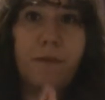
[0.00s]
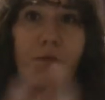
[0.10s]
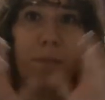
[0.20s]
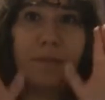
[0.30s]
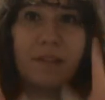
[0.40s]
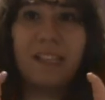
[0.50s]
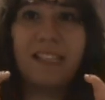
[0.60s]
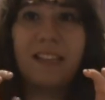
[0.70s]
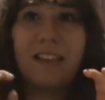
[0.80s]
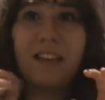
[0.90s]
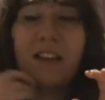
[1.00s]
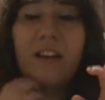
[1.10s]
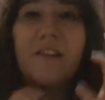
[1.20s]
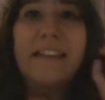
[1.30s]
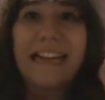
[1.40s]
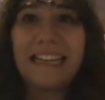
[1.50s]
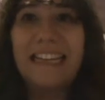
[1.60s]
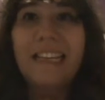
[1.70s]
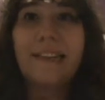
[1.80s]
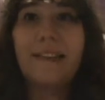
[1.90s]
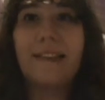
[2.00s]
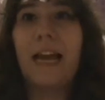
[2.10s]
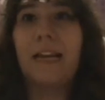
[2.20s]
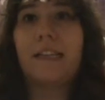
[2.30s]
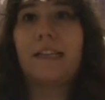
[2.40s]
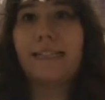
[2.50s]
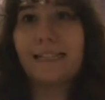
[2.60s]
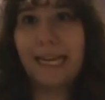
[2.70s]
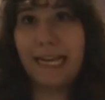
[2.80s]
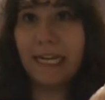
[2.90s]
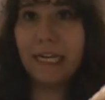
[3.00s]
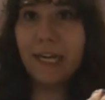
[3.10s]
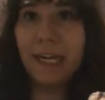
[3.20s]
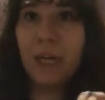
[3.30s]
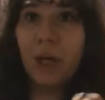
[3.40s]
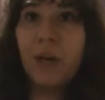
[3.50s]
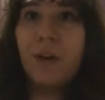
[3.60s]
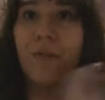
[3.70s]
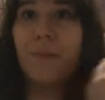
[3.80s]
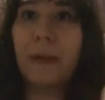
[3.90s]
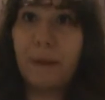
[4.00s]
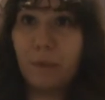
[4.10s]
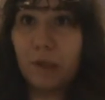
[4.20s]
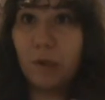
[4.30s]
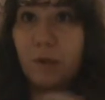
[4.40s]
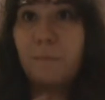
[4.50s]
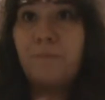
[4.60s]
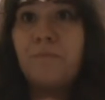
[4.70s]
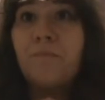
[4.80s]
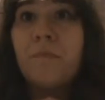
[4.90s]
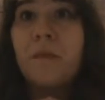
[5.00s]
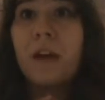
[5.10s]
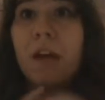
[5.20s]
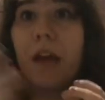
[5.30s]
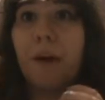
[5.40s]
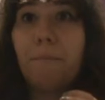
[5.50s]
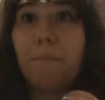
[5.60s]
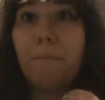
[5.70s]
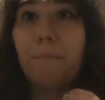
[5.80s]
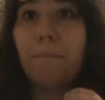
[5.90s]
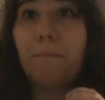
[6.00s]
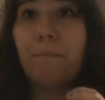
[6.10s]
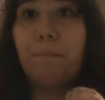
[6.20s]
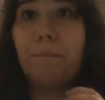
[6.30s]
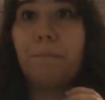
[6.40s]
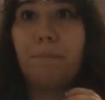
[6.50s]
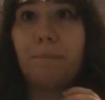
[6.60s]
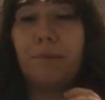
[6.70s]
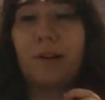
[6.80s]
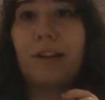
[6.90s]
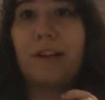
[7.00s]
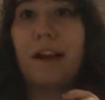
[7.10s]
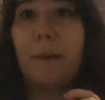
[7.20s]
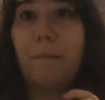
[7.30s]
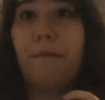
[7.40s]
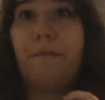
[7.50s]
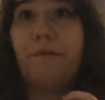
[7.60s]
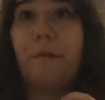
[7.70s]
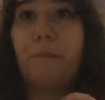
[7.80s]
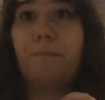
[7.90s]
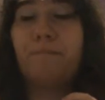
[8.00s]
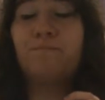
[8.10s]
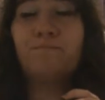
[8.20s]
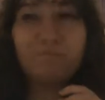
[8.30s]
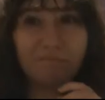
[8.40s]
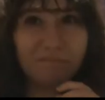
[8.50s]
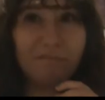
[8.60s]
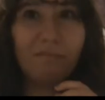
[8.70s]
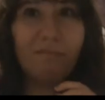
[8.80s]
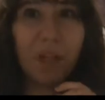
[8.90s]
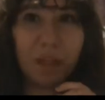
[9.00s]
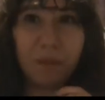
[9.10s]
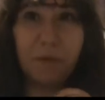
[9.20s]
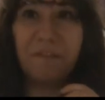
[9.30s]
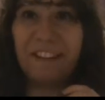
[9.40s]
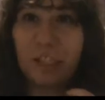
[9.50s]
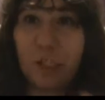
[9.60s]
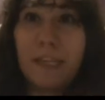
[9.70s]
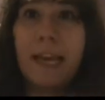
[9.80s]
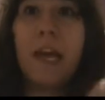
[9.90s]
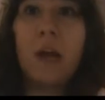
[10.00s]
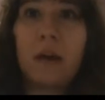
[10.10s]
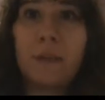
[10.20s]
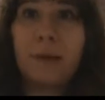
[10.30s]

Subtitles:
from this, taking that scene from that episode and bringing it up from the eventually on the